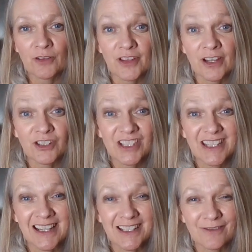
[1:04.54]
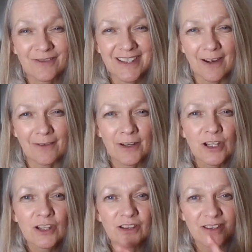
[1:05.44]
of the understanding of self
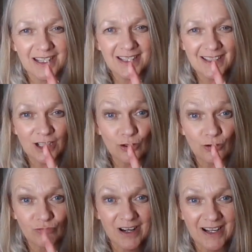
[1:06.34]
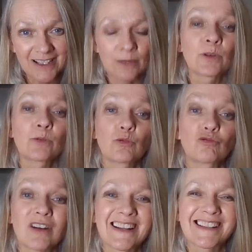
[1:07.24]
this is your rise and we will
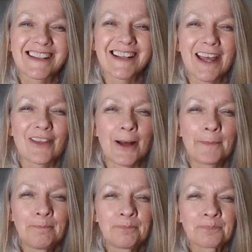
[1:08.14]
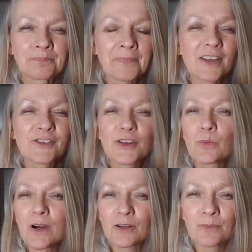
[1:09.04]
rise together so
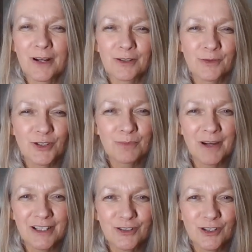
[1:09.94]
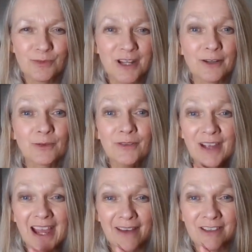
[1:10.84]
welcome welcome to my youtube channel if you
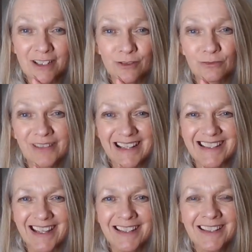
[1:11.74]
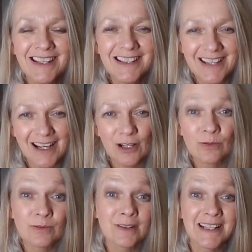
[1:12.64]
haven't done already check out
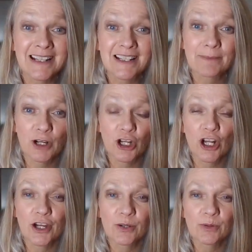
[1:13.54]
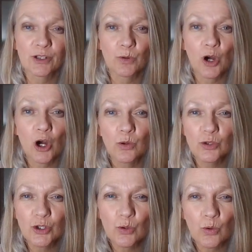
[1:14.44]
all the links below which will
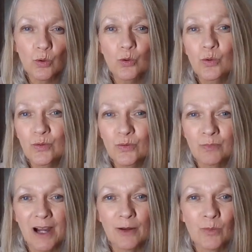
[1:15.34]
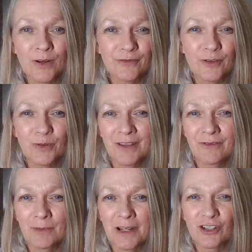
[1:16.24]
hold all my wonderful
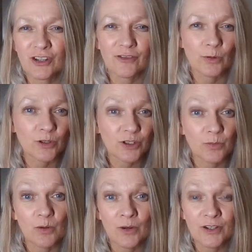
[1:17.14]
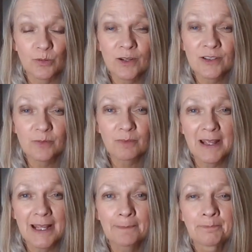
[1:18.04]
information if you want to work one-to-ones with
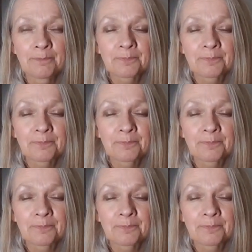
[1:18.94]
me